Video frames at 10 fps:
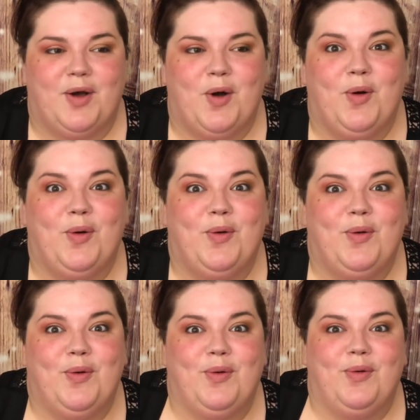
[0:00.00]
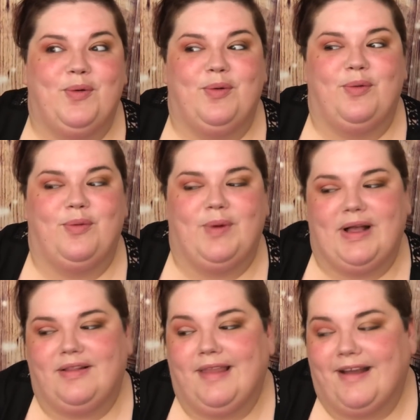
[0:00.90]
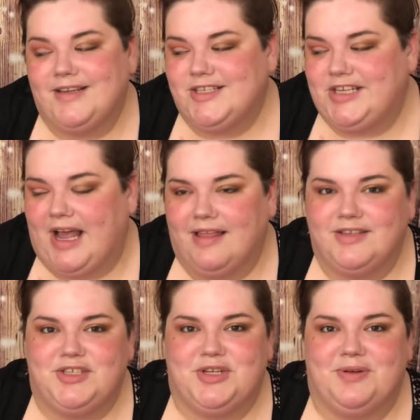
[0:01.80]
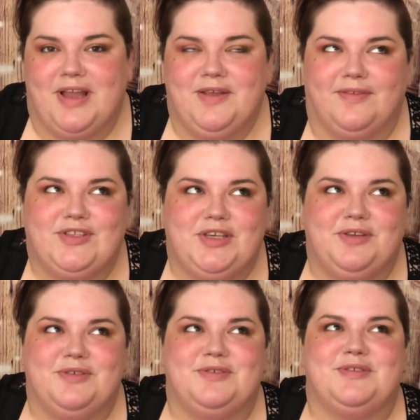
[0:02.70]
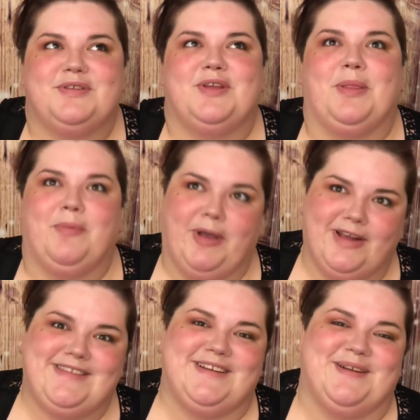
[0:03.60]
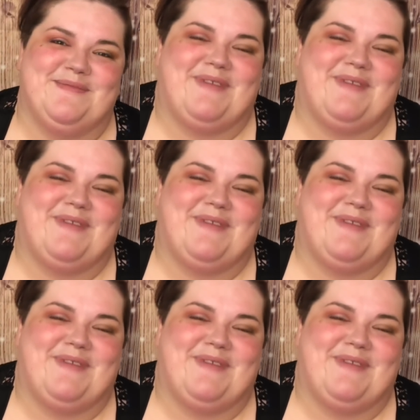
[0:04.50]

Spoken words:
Oh, well, Larry just challenged you, and you have to use the berries and cream